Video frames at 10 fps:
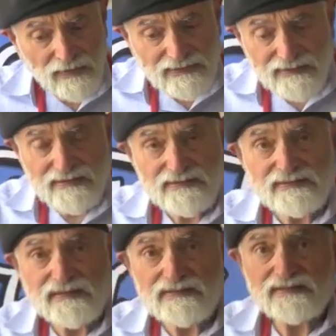But
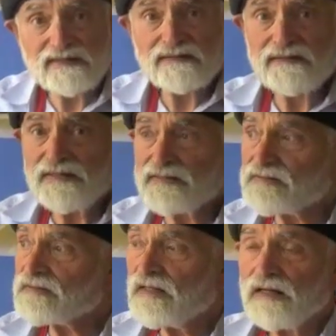this is at
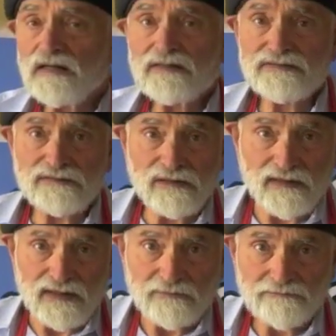least a
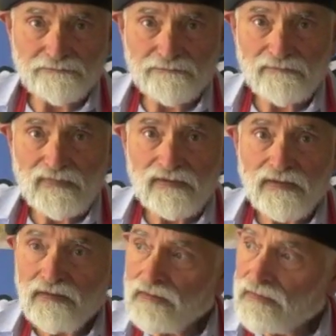start.
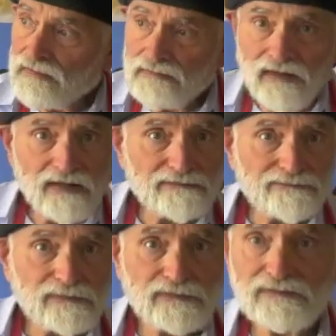
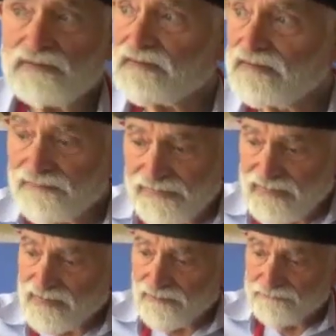Live food,
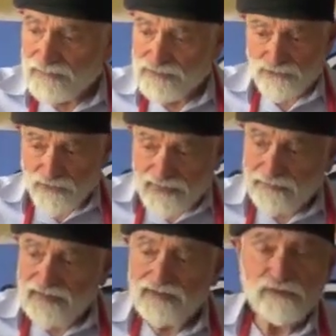living,
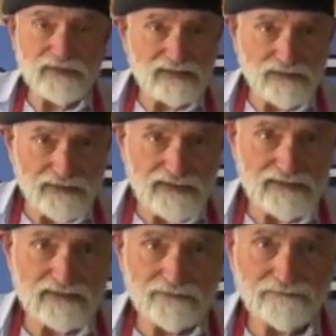streaming green
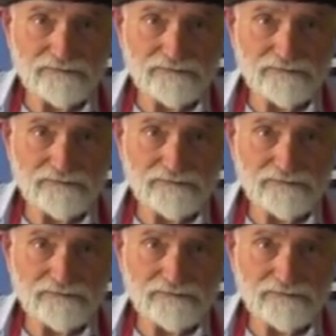drinks,